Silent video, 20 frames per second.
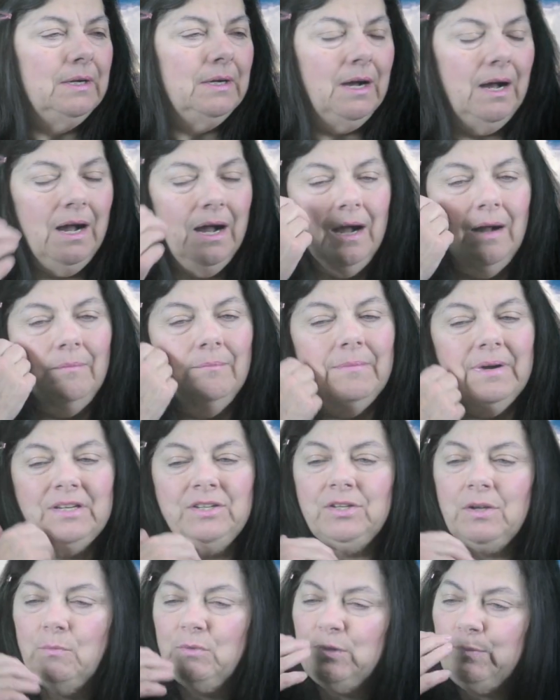My
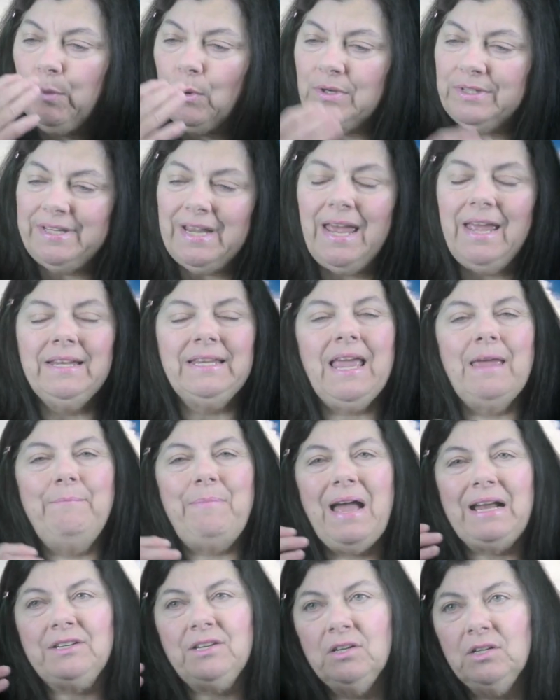son was born dead, came
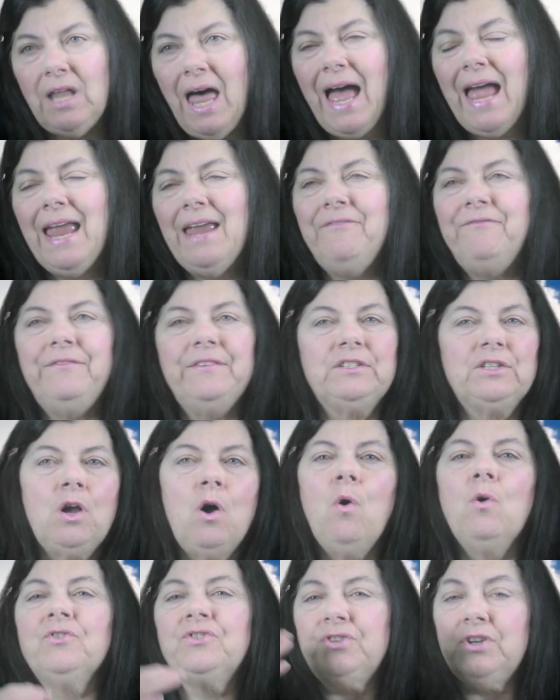back to life. It's a
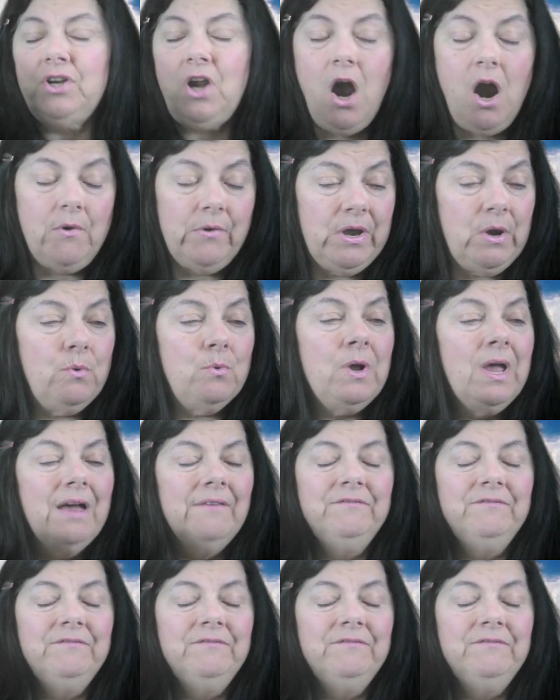whole scenario.